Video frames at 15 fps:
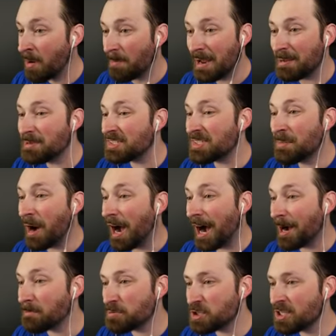Maybe some
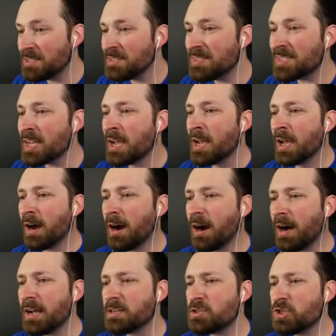options?
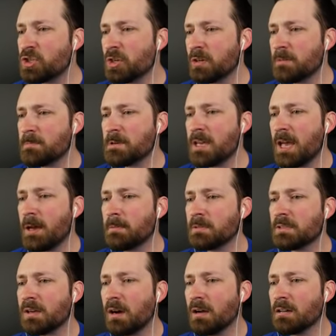I should be
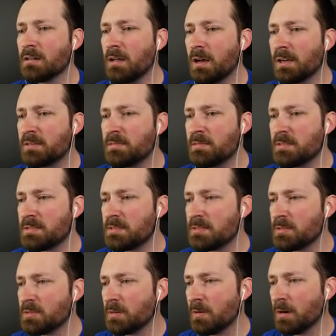able to unlock this
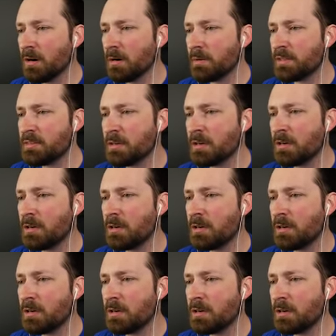door with a